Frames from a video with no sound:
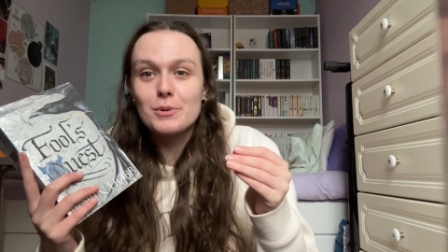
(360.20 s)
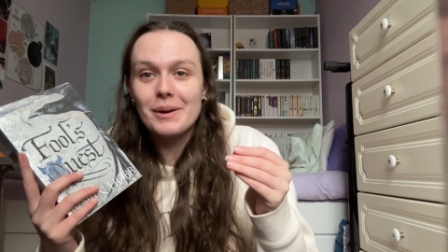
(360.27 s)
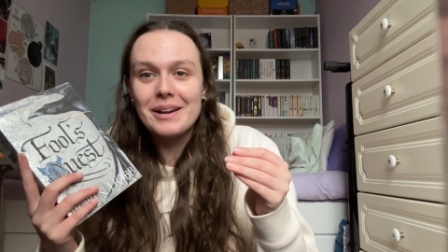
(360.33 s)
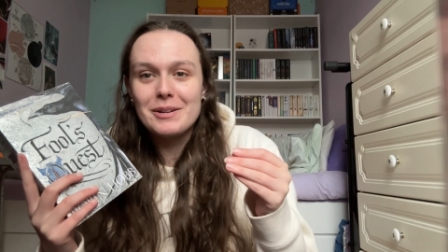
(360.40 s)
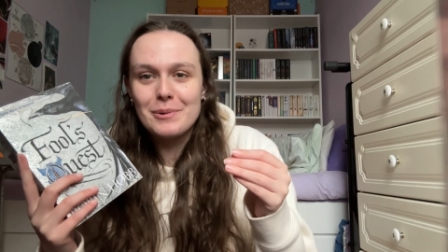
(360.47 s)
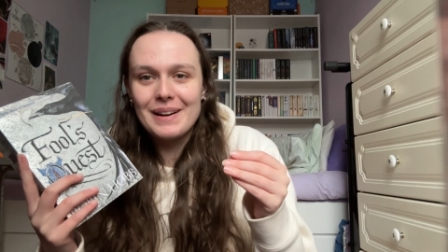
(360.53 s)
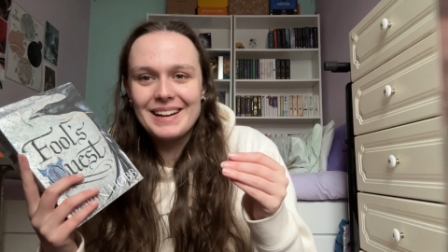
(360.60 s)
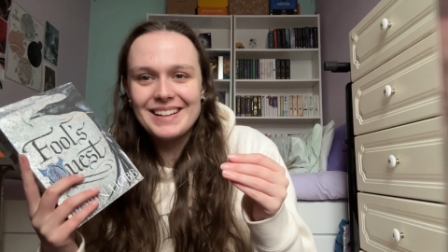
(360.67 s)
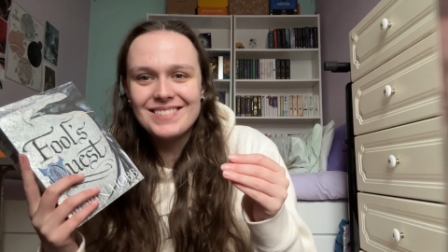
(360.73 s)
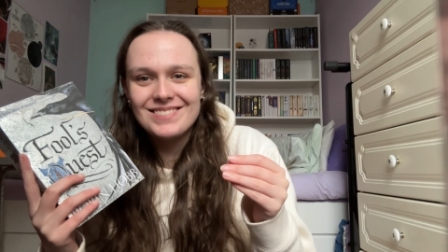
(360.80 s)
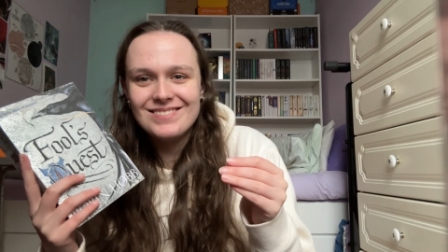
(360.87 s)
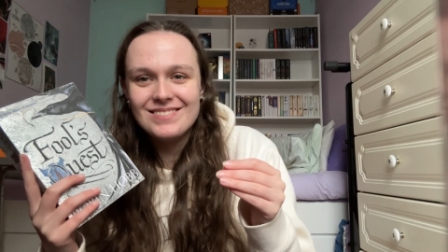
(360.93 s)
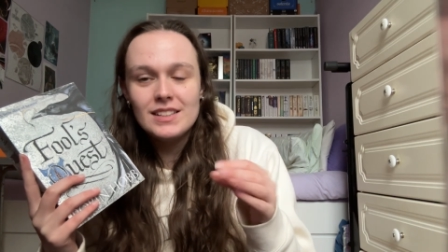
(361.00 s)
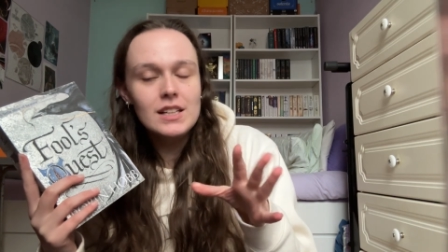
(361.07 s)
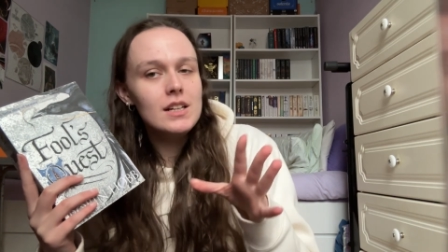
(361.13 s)
2020,
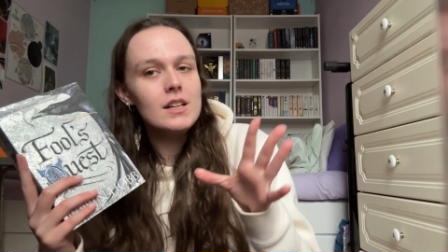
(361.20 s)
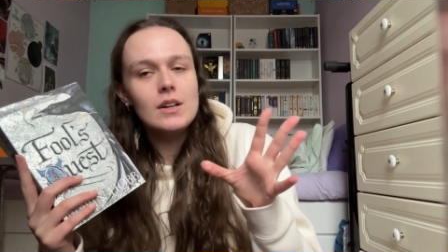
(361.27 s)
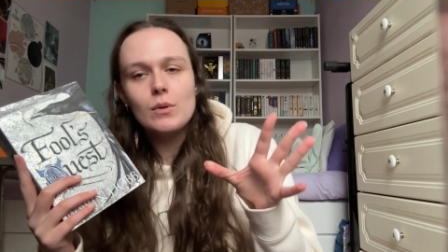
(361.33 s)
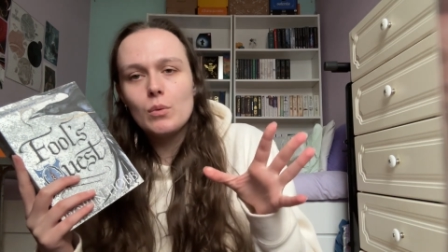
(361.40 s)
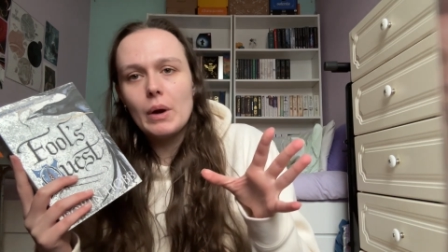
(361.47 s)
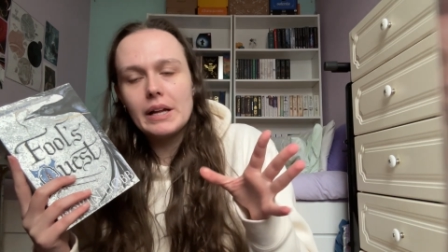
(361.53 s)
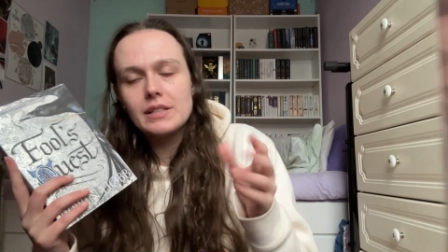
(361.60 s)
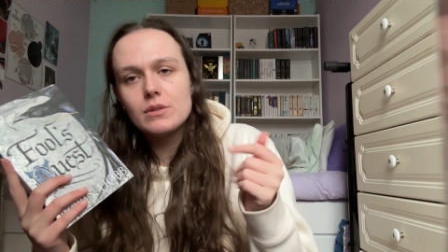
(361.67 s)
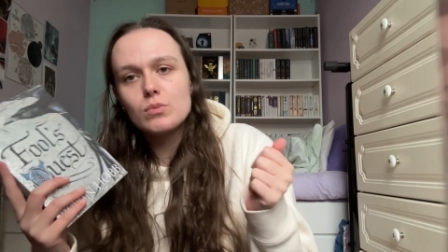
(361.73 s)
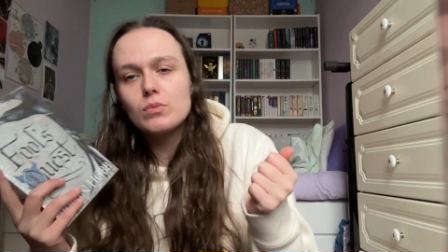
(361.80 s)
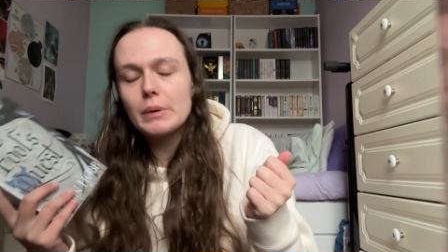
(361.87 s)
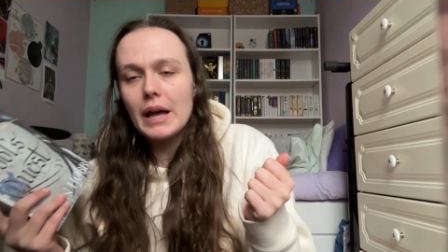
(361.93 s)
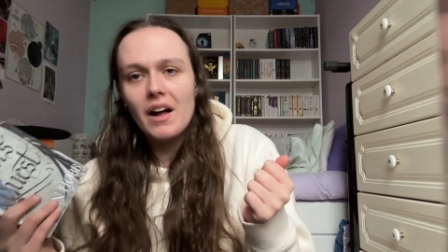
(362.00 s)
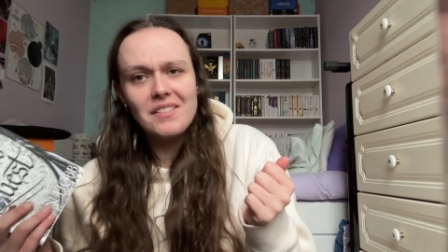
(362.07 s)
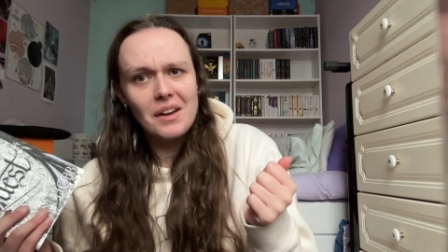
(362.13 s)
which
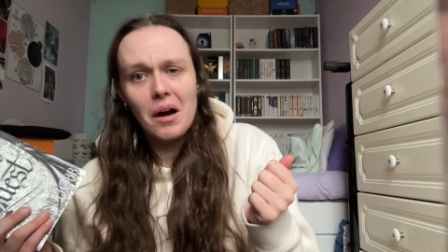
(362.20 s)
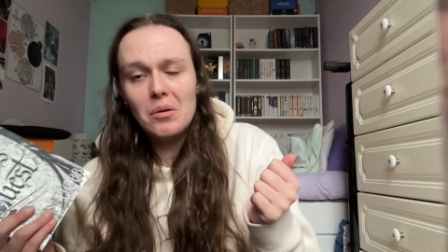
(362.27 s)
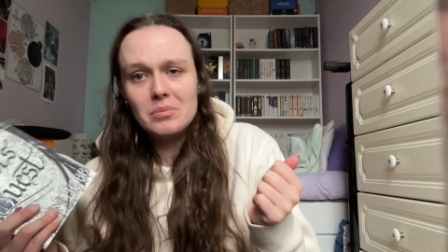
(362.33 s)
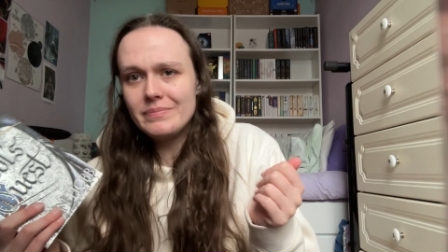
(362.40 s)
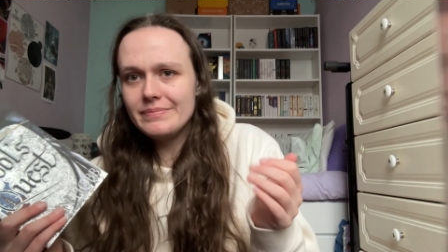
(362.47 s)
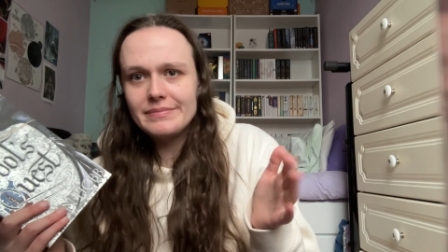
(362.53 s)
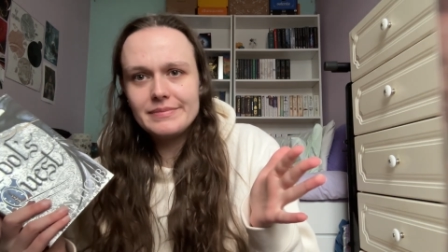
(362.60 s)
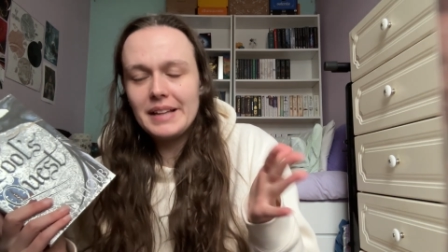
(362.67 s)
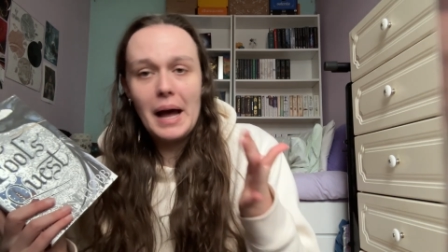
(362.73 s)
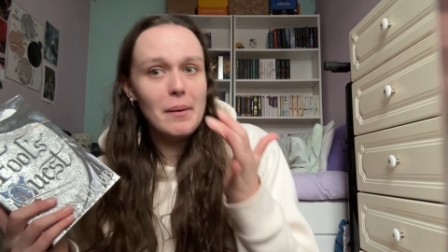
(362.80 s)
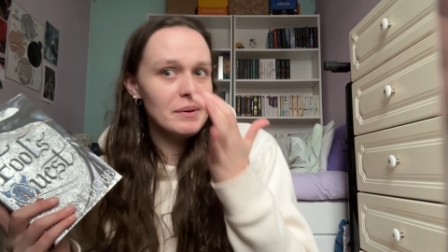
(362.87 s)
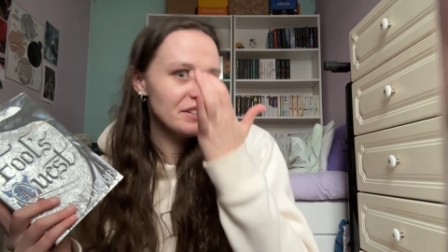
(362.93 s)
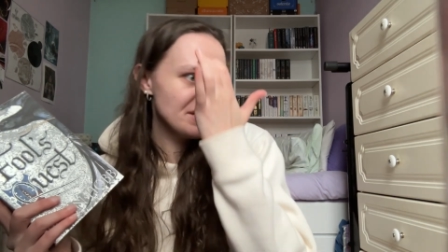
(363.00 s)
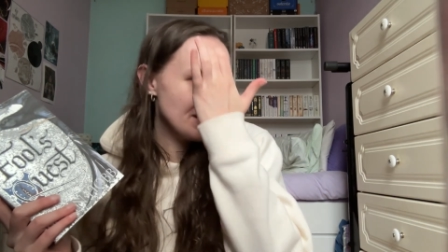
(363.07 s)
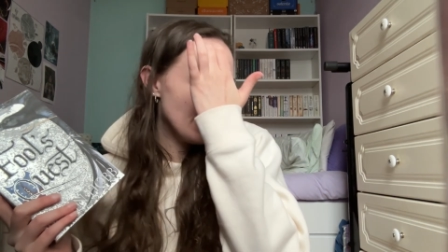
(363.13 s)
we all know that
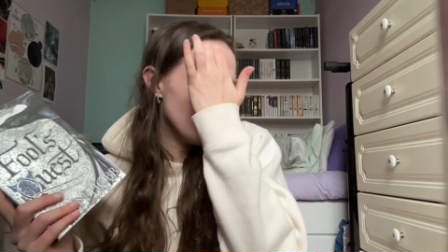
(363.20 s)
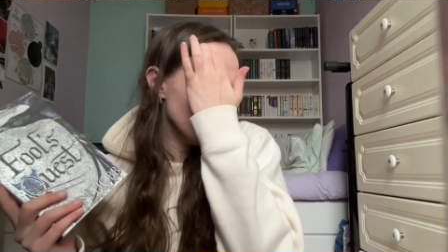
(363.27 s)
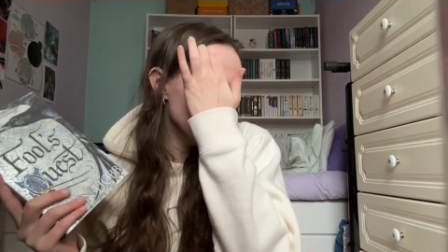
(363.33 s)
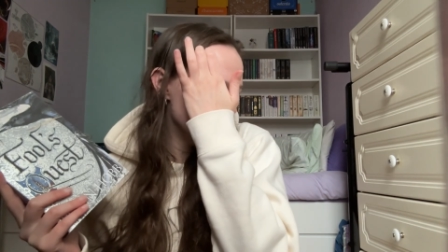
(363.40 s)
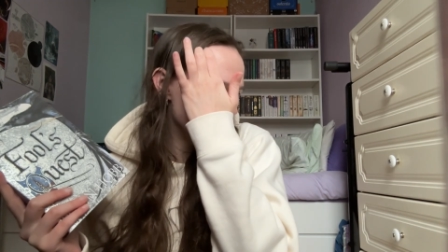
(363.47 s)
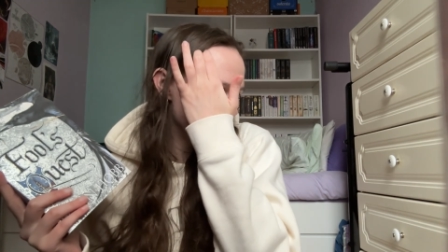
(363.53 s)
was a time.